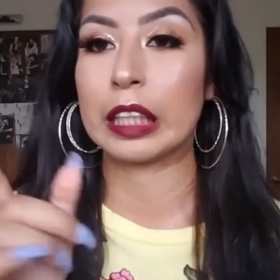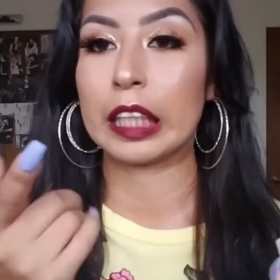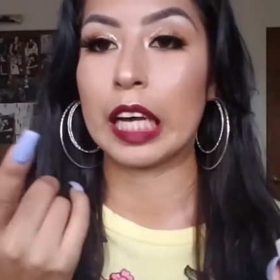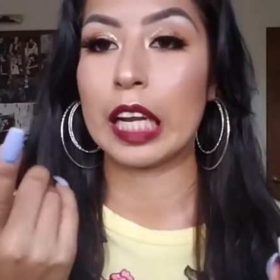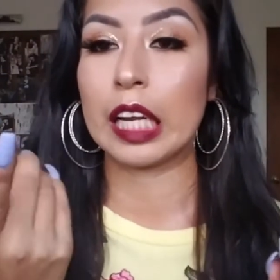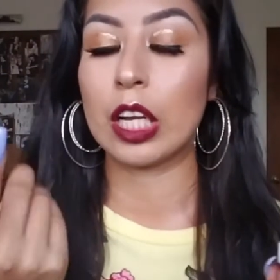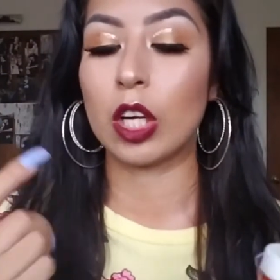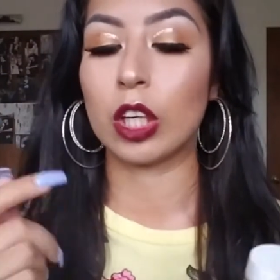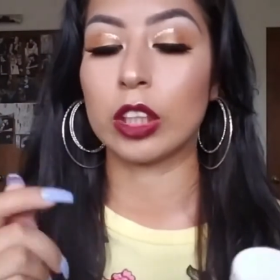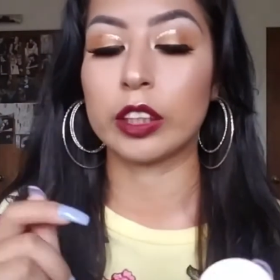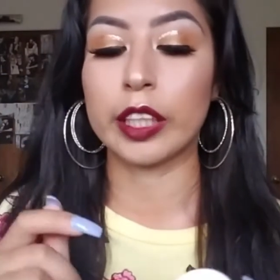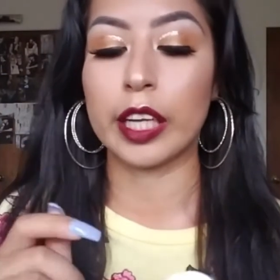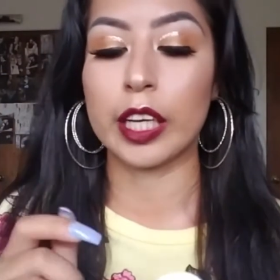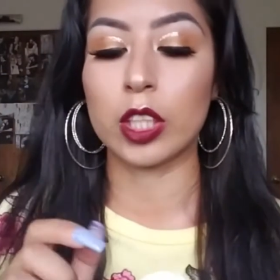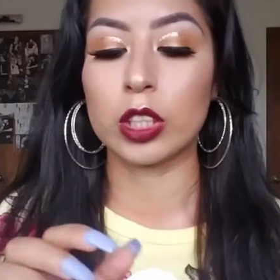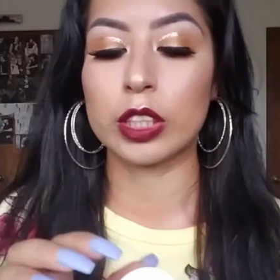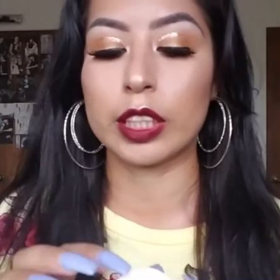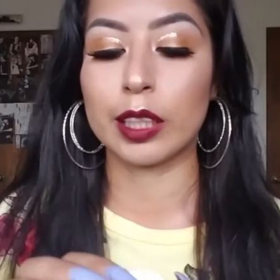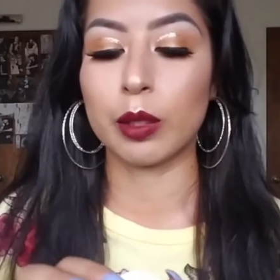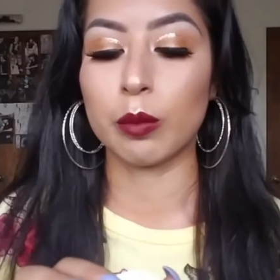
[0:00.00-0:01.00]
I got long
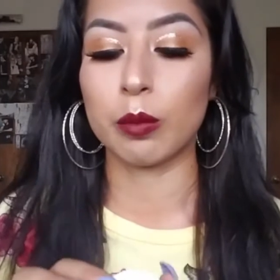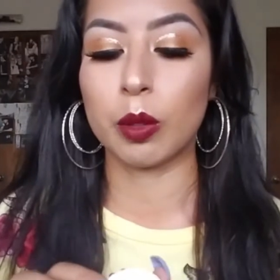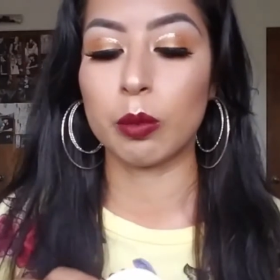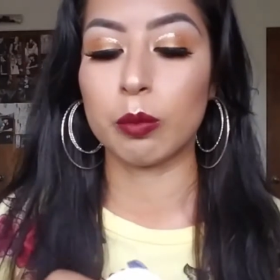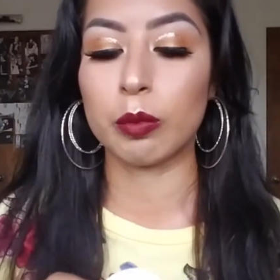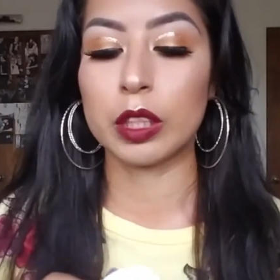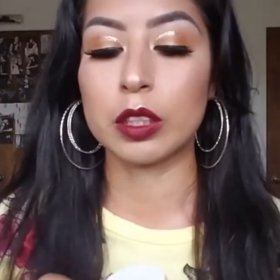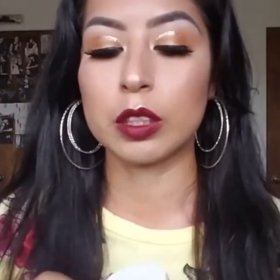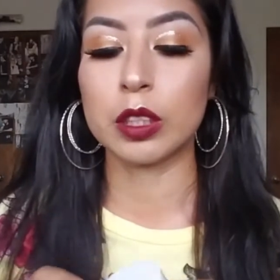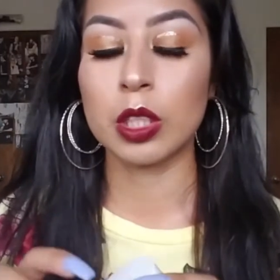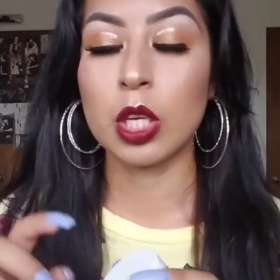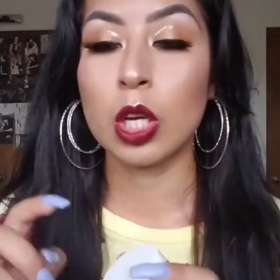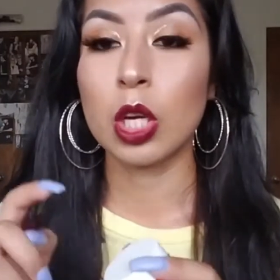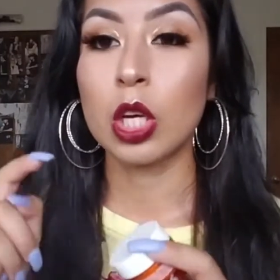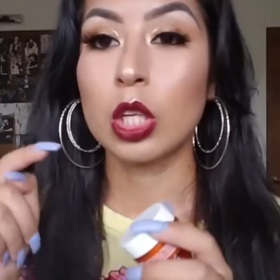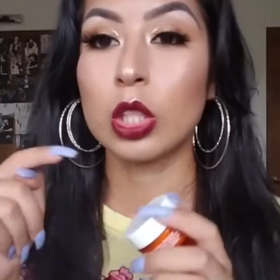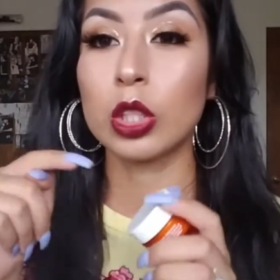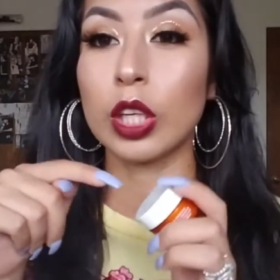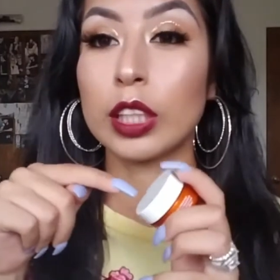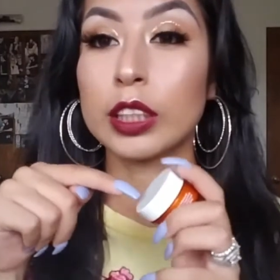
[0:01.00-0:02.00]
nails at the moment.
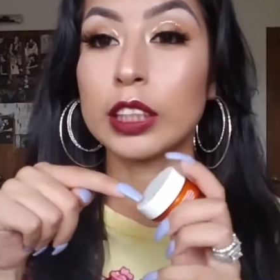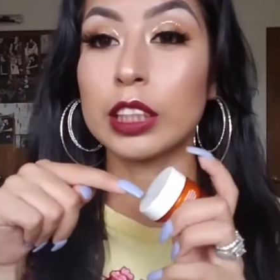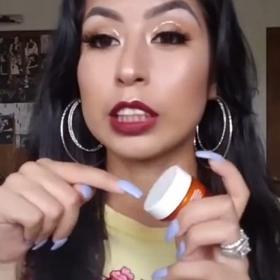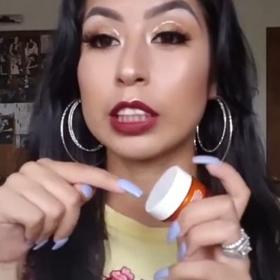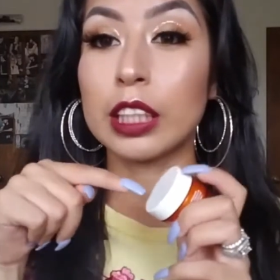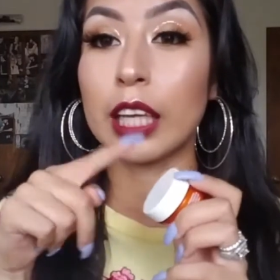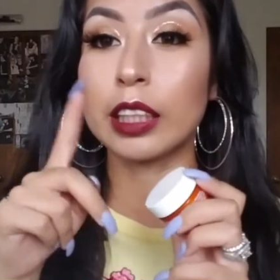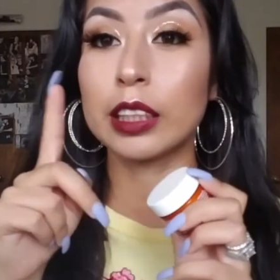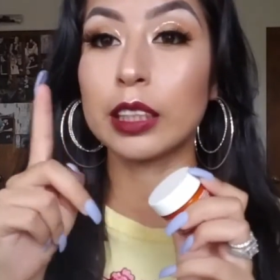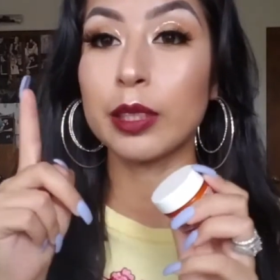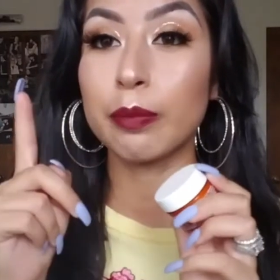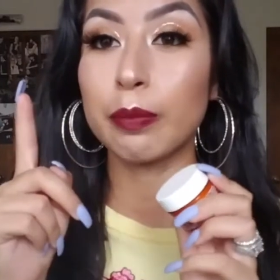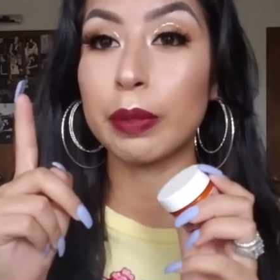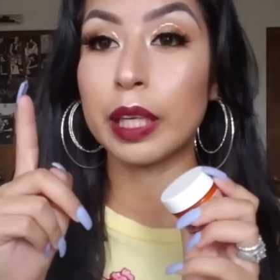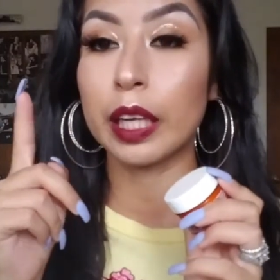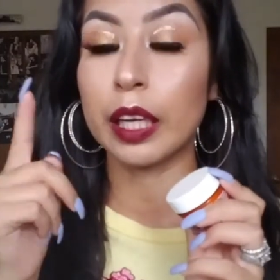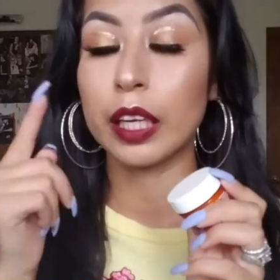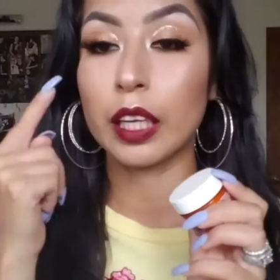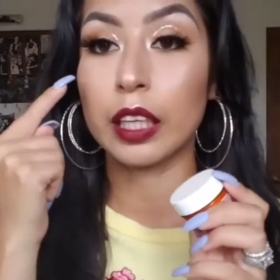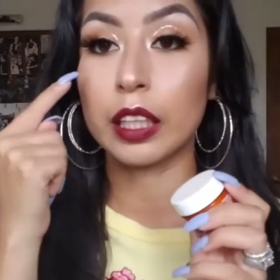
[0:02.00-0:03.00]
So I just like
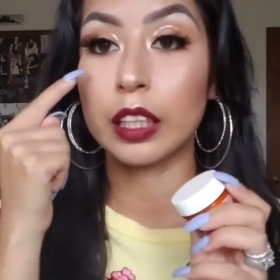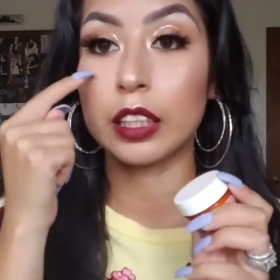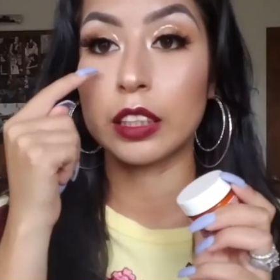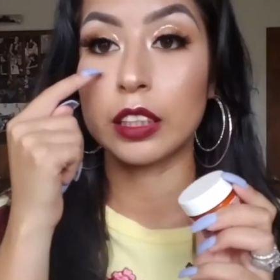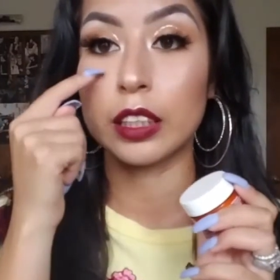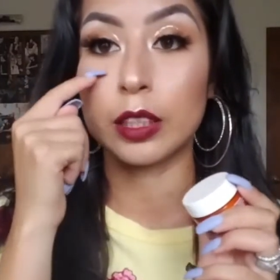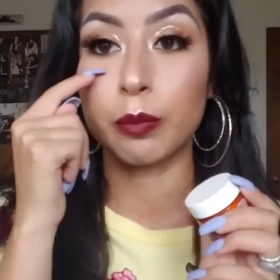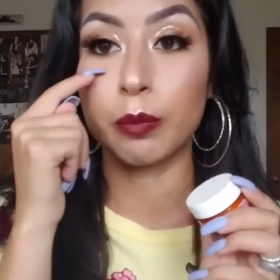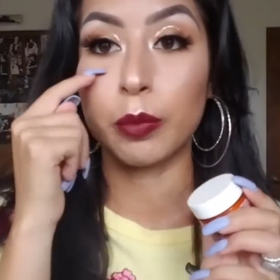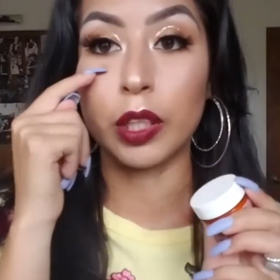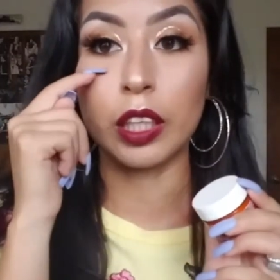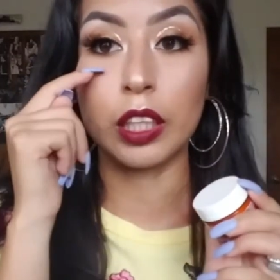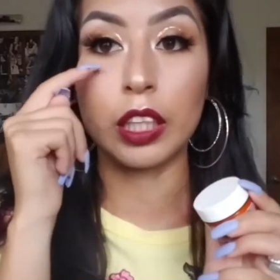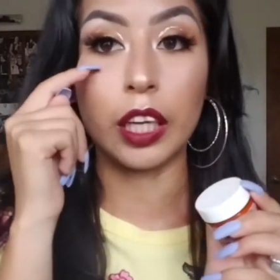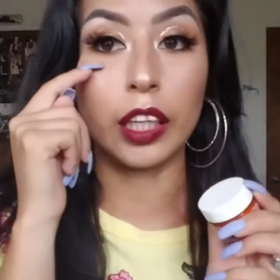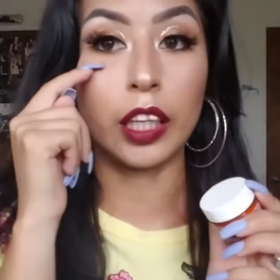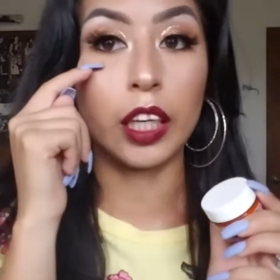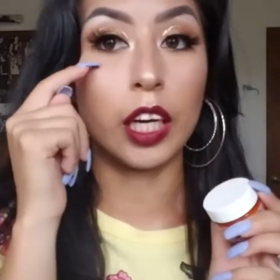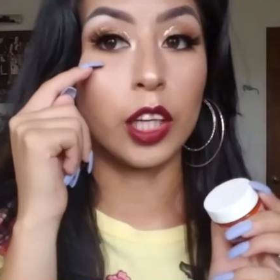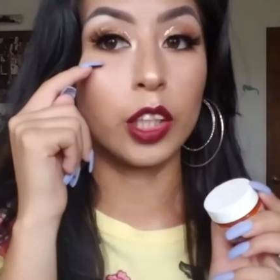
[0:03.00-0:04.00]
dip it in and just put
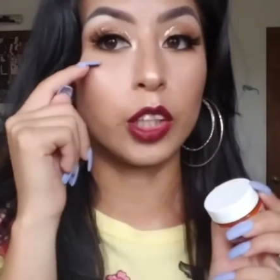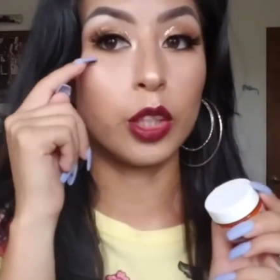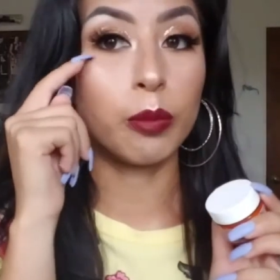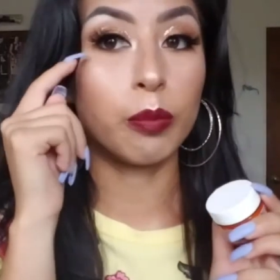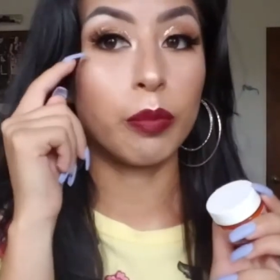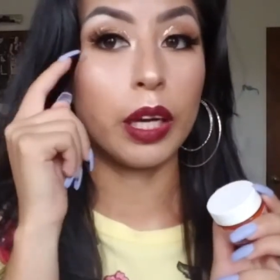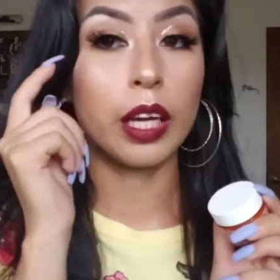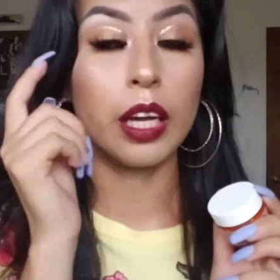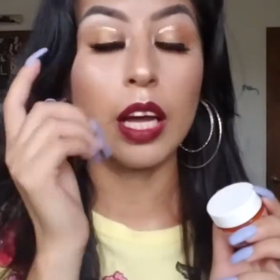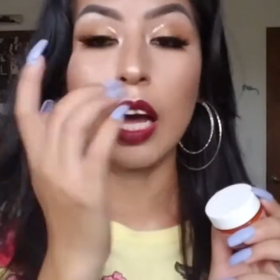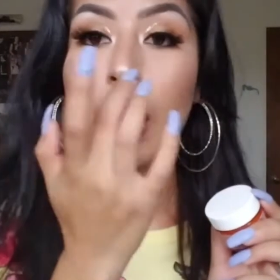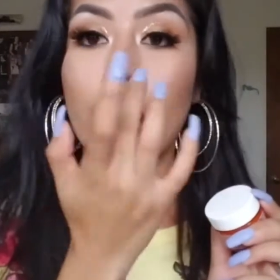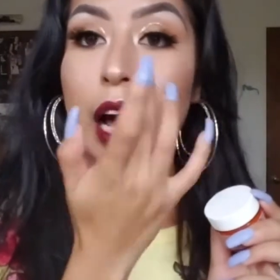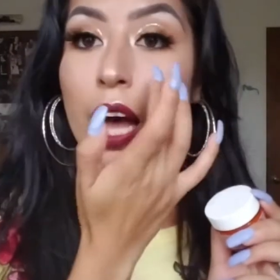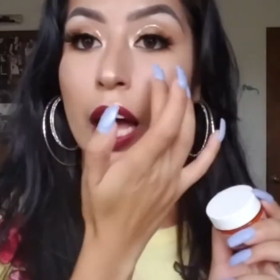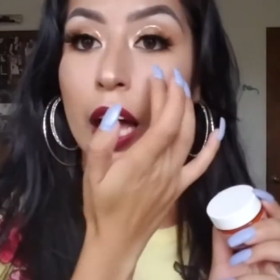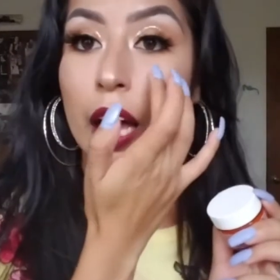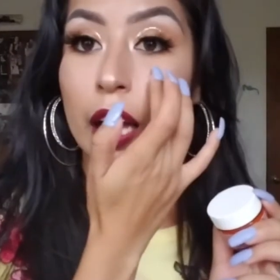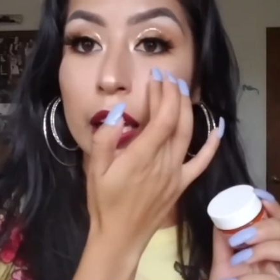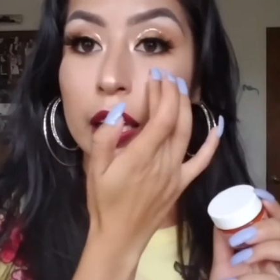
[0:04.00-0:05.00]
it like under my
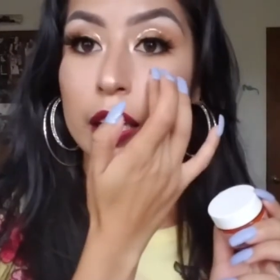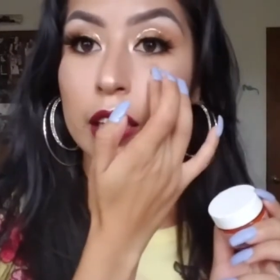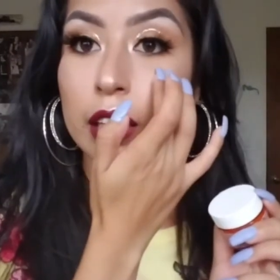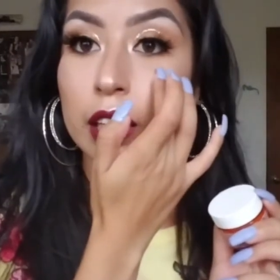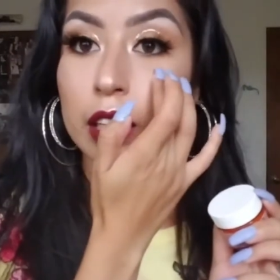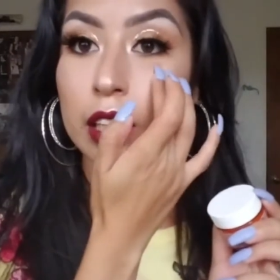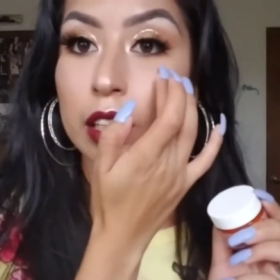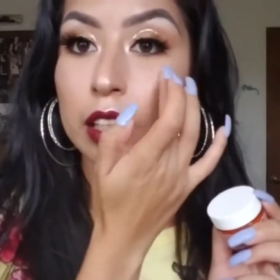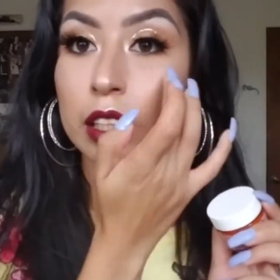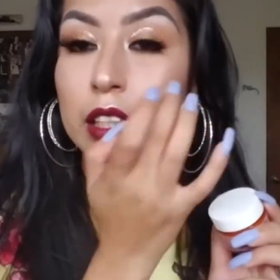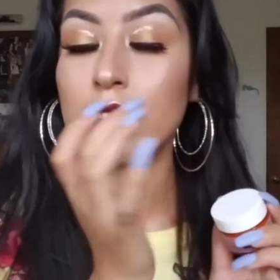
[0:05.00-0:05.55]
eye.